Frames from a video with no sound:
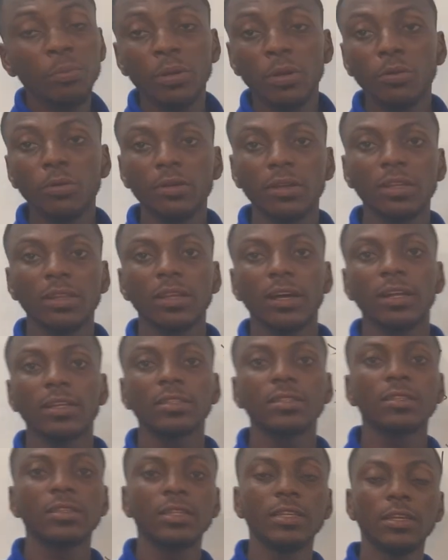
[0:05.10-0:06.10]
looking at
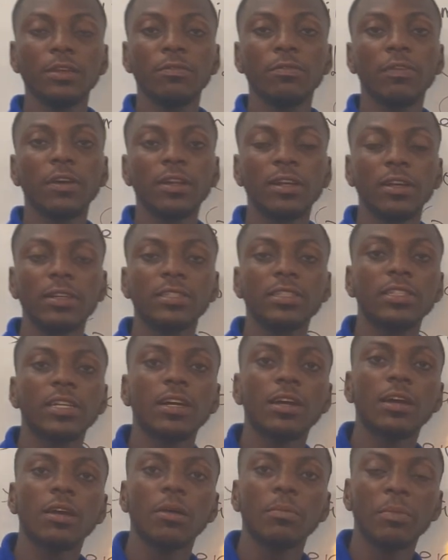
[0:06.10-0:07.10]
the
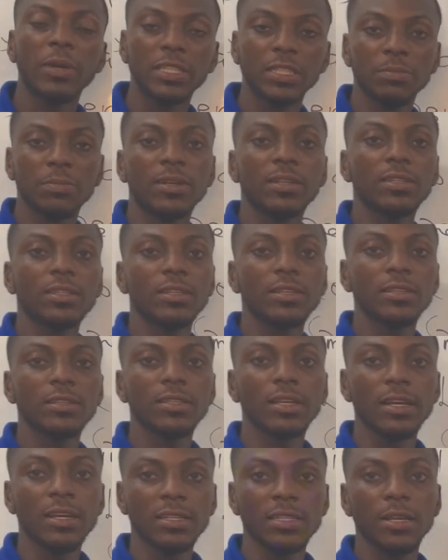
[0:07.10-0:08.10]
Financial Mathematics
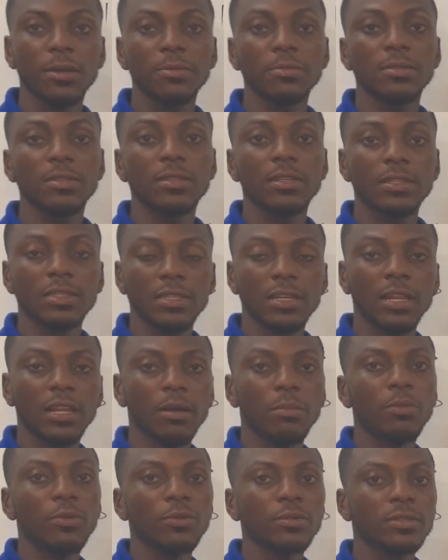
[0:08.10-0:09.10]
Exams
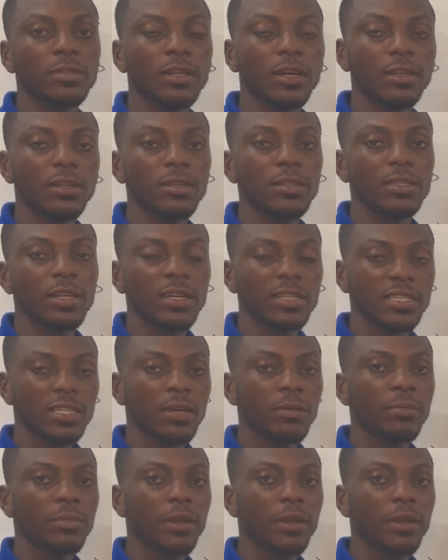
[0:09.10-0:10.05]
syllabus, that is exam